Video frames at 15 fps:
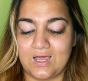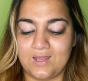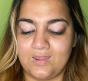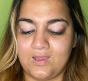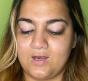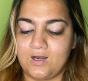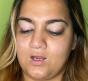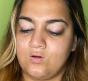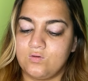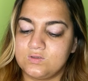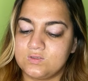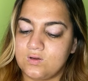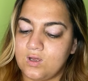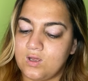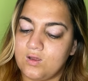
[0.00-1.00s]
and then i
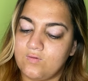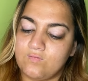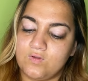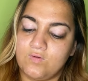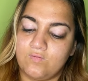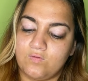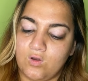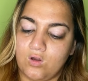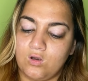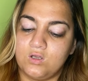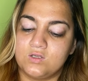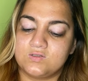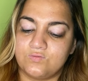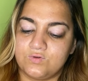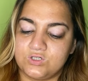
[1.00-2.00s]
also have the
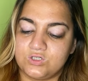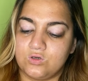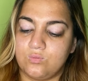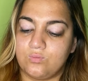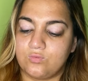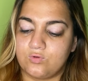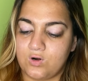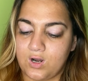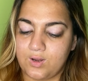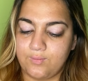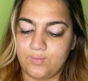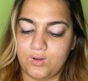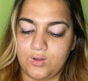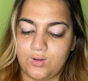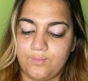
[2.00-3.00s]
flawless original
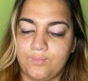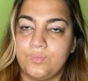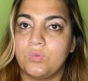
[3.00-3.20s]
primer